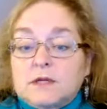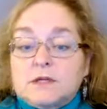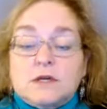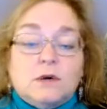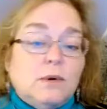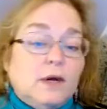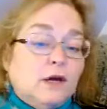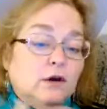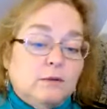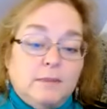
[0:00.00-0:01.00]
So it
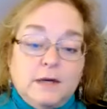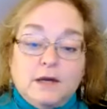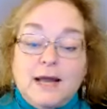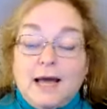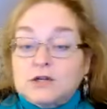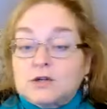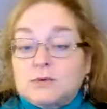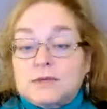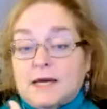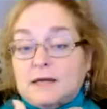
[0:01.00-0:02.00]
could be an
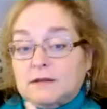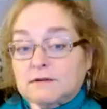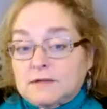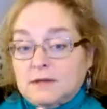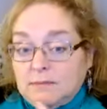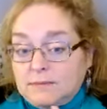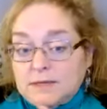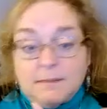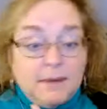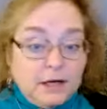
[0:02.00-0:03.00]
actual death of
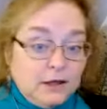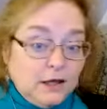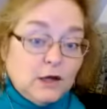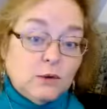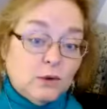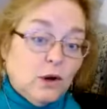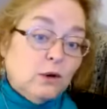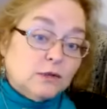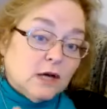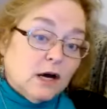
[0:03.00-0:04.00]
somebody that you
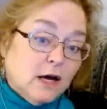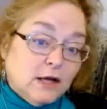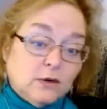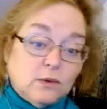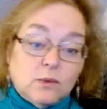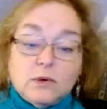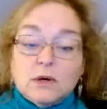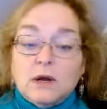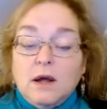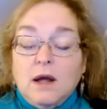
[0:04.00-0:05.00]
know died,
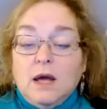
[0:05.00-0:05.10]
or